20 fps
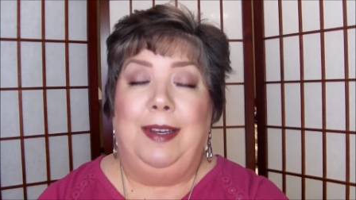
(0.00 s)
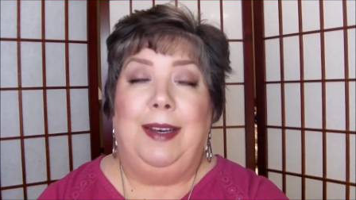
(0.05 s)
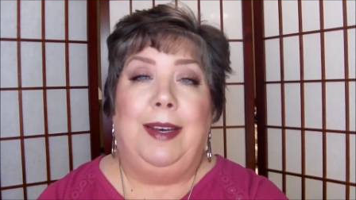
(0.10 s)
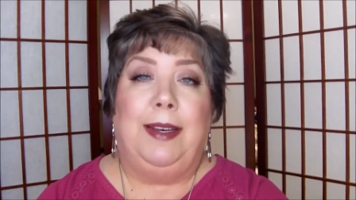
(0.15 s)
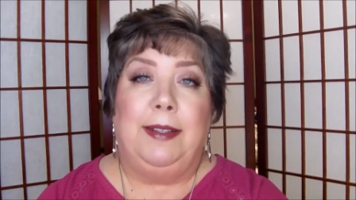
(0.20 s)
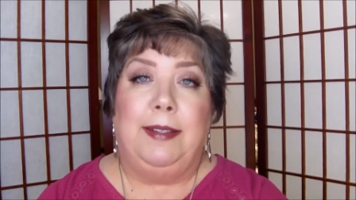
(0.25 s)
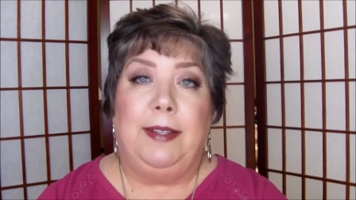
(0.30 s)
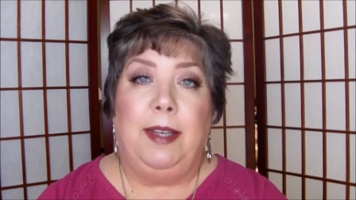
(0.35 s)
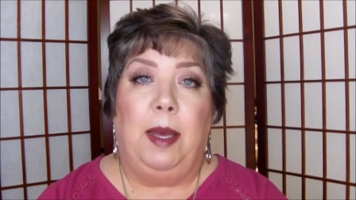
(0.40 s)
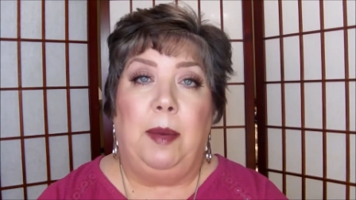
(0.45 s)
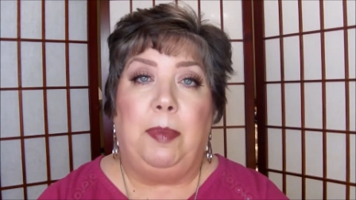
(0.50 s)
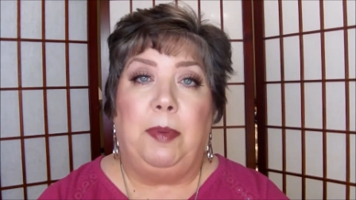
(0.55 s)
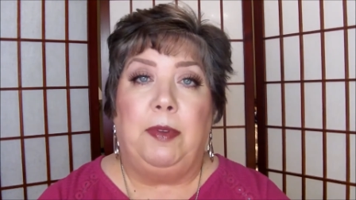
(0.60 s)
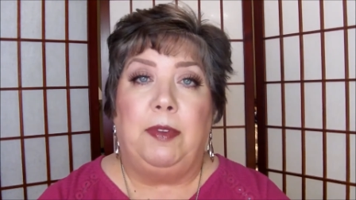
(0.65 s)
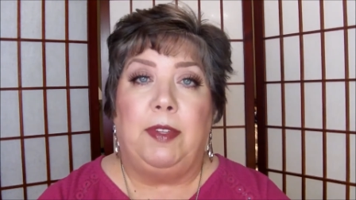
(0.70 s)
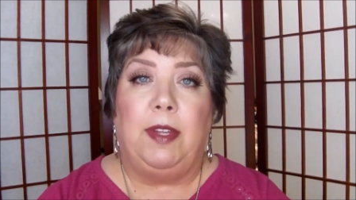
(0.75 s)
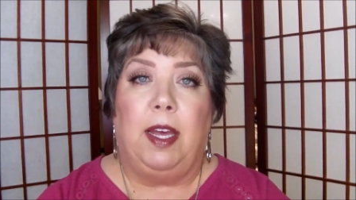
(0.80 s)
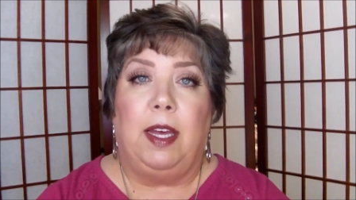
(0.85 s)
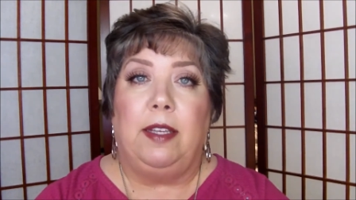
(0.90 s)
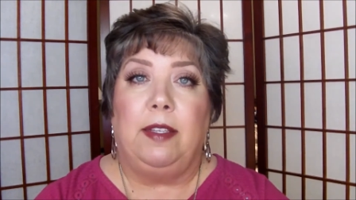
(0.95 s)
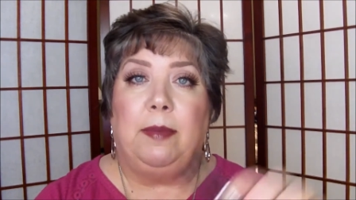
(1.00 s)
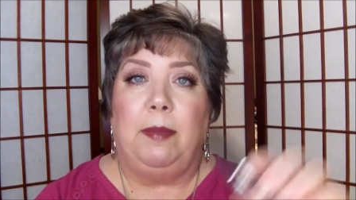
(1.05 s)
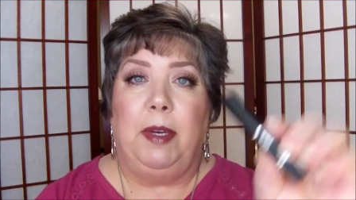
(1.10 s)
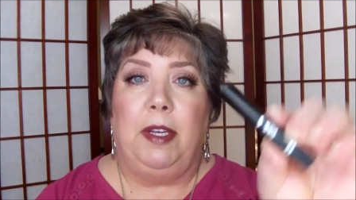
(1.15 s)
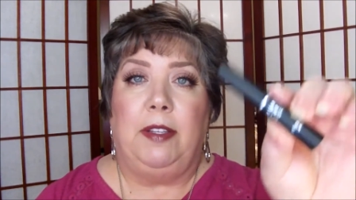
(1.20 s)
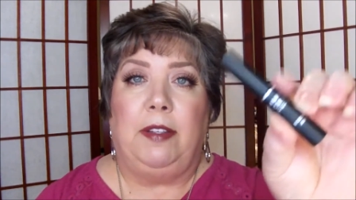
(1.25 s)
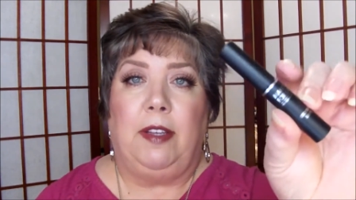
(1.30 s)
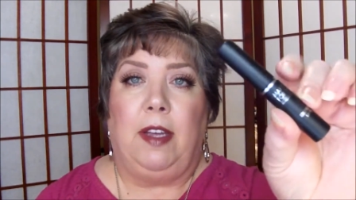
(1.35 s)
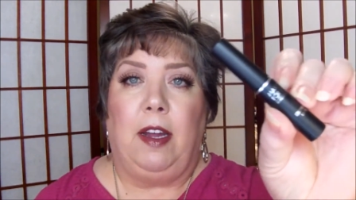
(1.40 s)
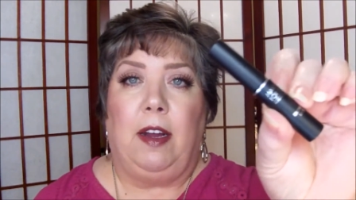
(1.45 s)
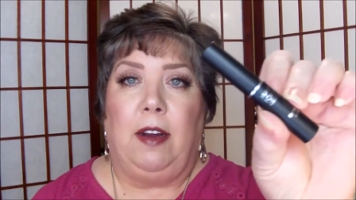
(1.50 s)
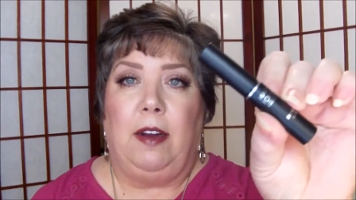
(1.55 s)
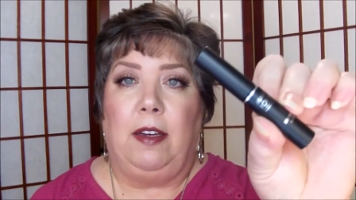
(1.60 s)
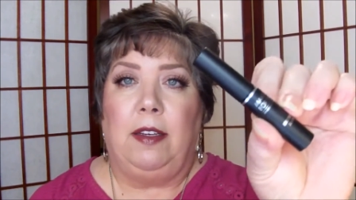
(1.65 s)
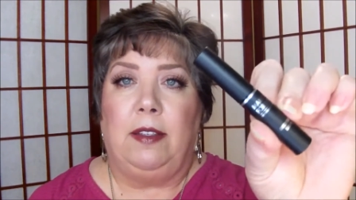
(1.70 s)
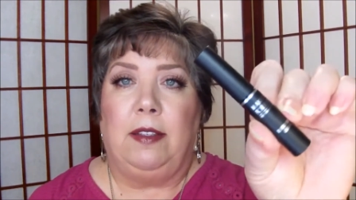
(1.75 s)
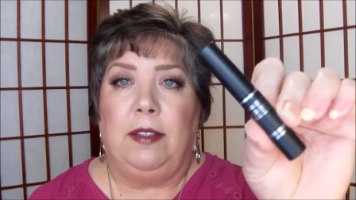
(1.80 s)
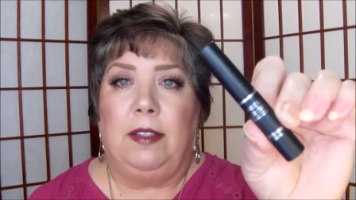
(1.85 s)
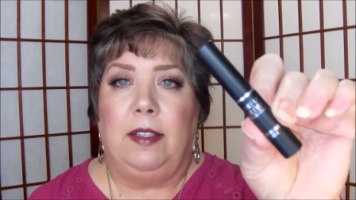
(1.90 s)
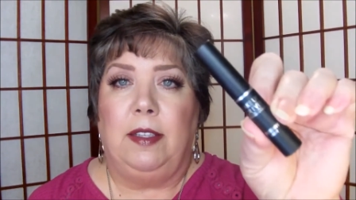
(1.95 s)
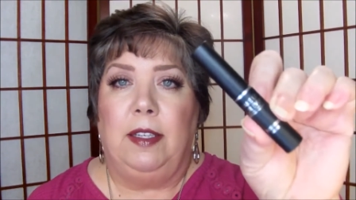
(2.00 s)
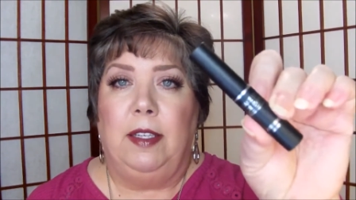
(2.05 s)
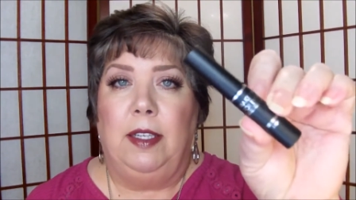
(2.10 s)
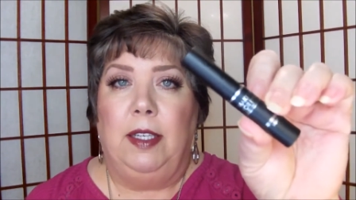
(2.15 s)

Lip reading: of sample size mascaras.